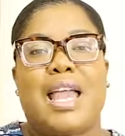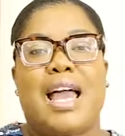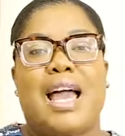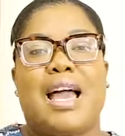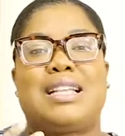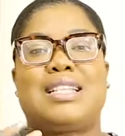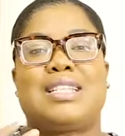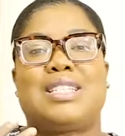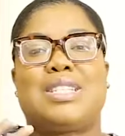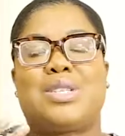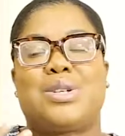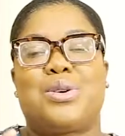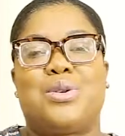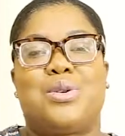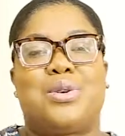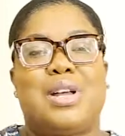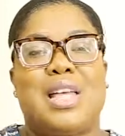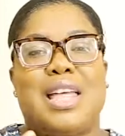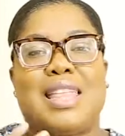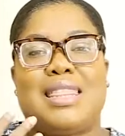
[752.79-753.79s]
And
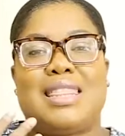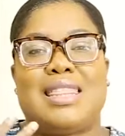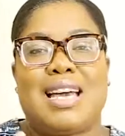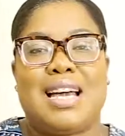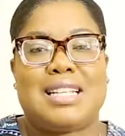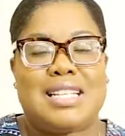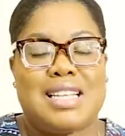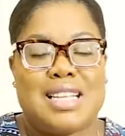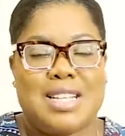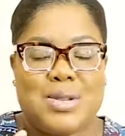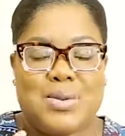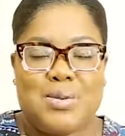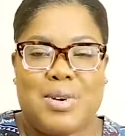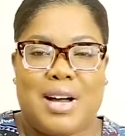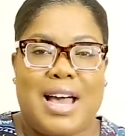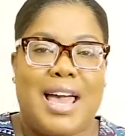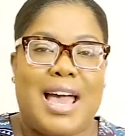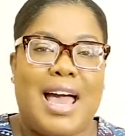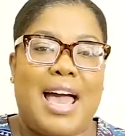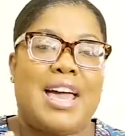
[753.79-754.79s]
so that is
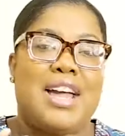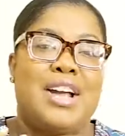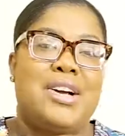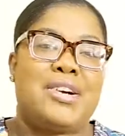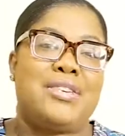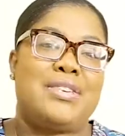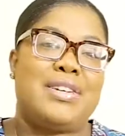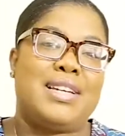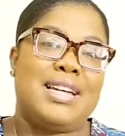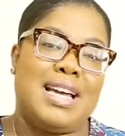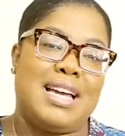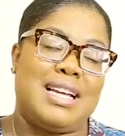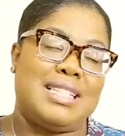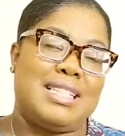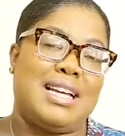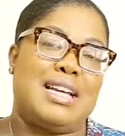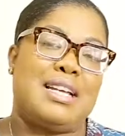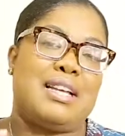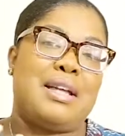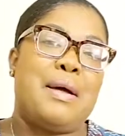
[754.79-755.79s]
why I
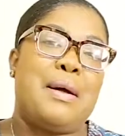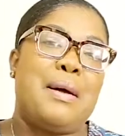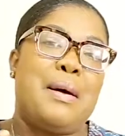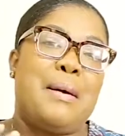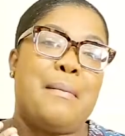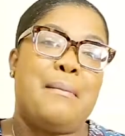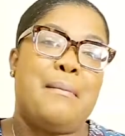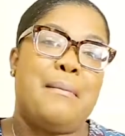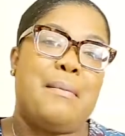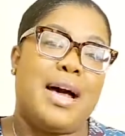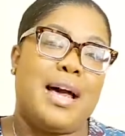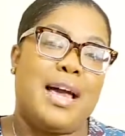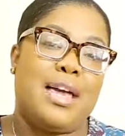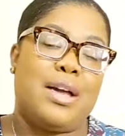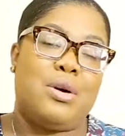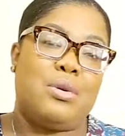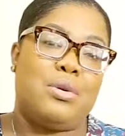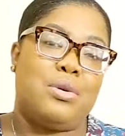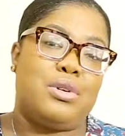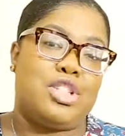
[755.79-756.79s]
created
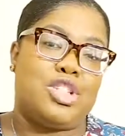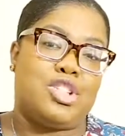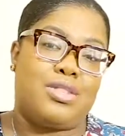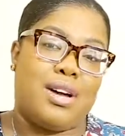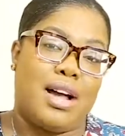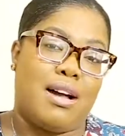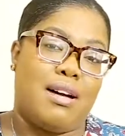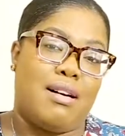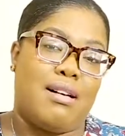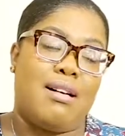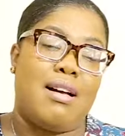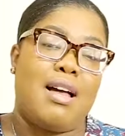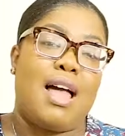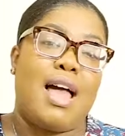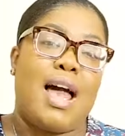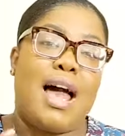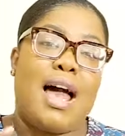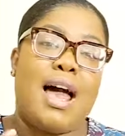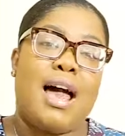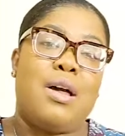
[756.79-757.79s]
my goal tracker.
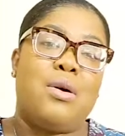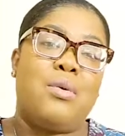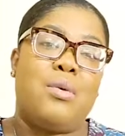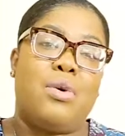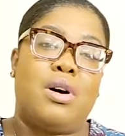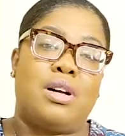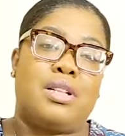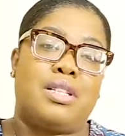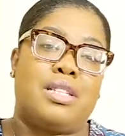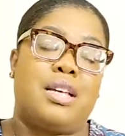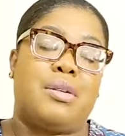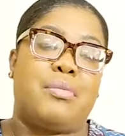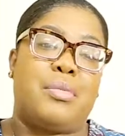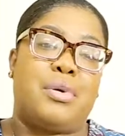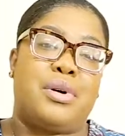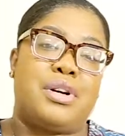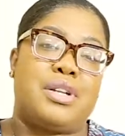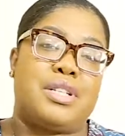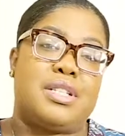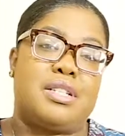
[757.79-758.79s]
I wanted
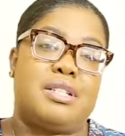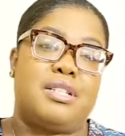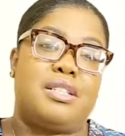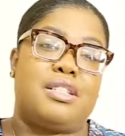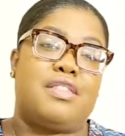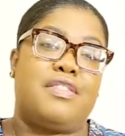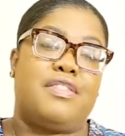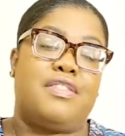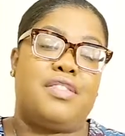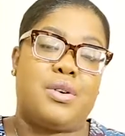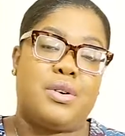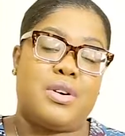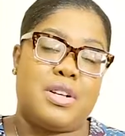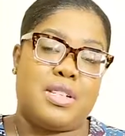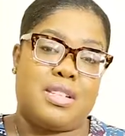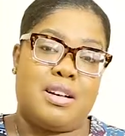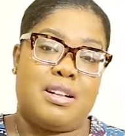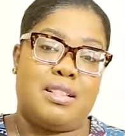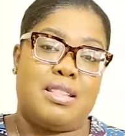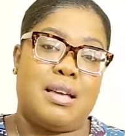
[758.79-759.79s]
persons to
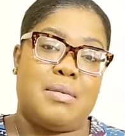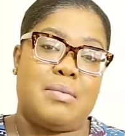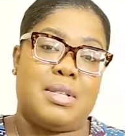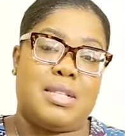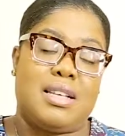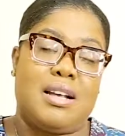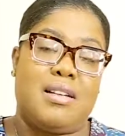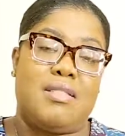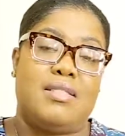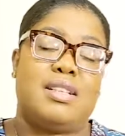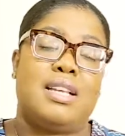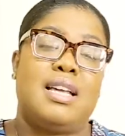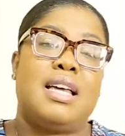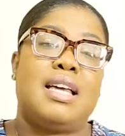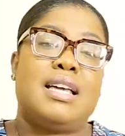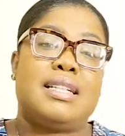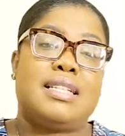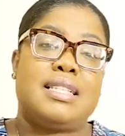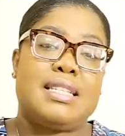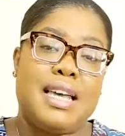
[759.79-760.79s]
focus on themselves,
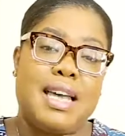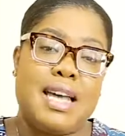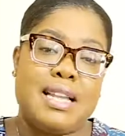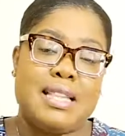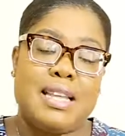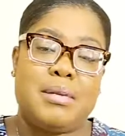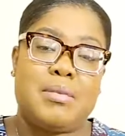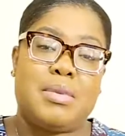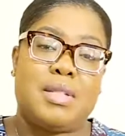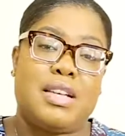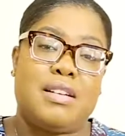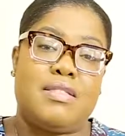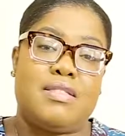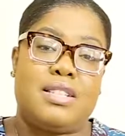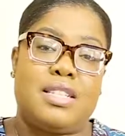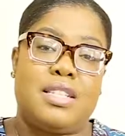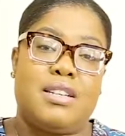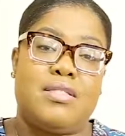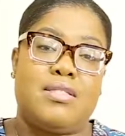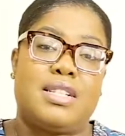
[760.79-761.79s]
take
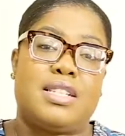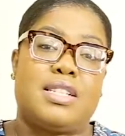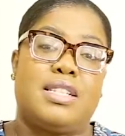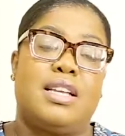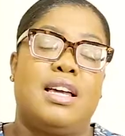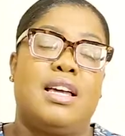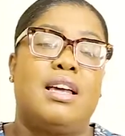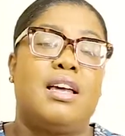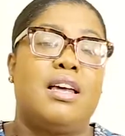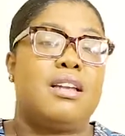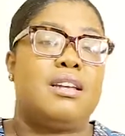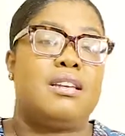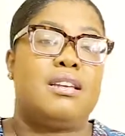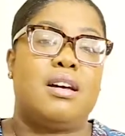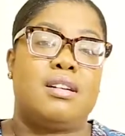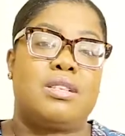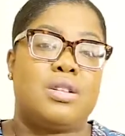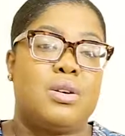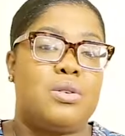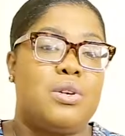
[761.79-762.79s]
themselves seriously,
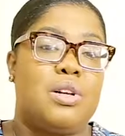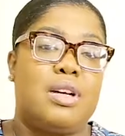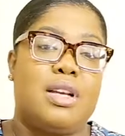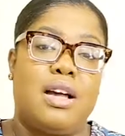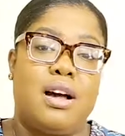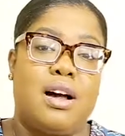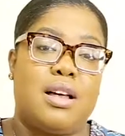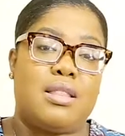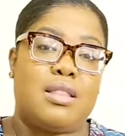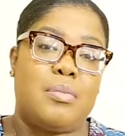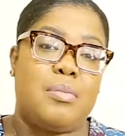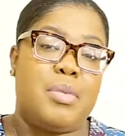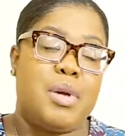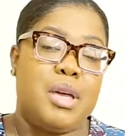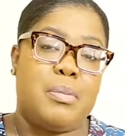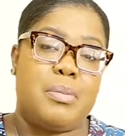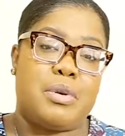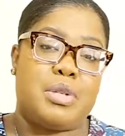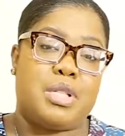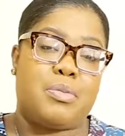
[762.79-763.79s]
not only other
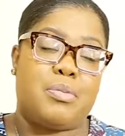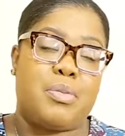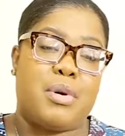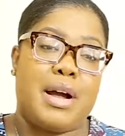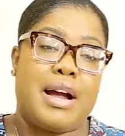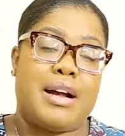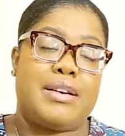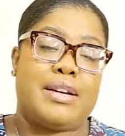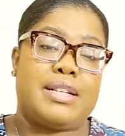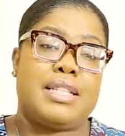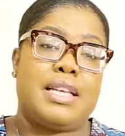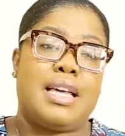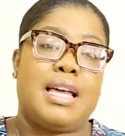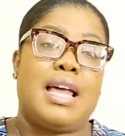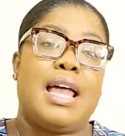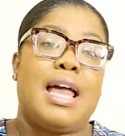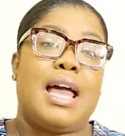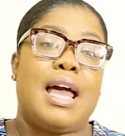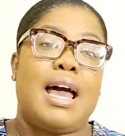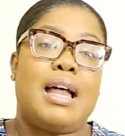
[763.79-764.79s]
people's
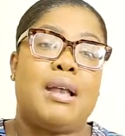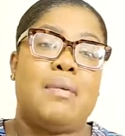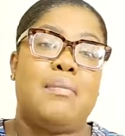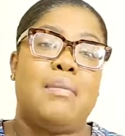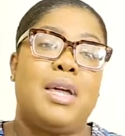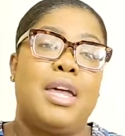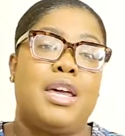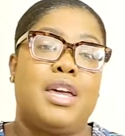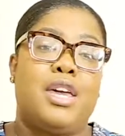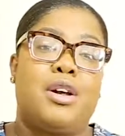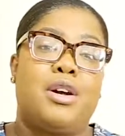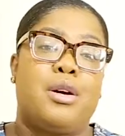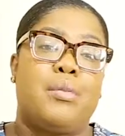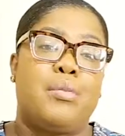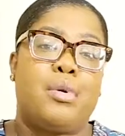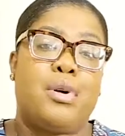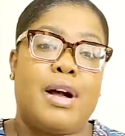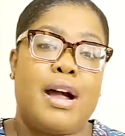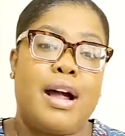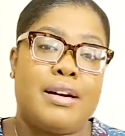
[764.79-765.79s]
priority, and make your
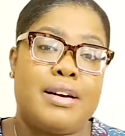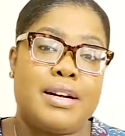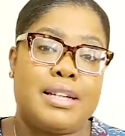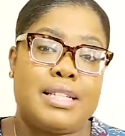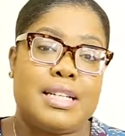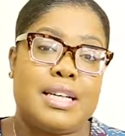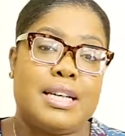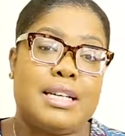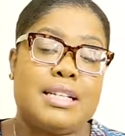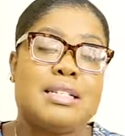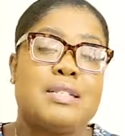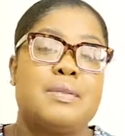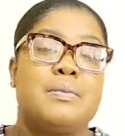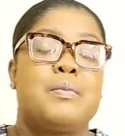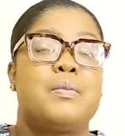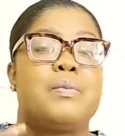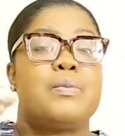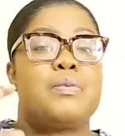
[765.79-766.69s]
priorities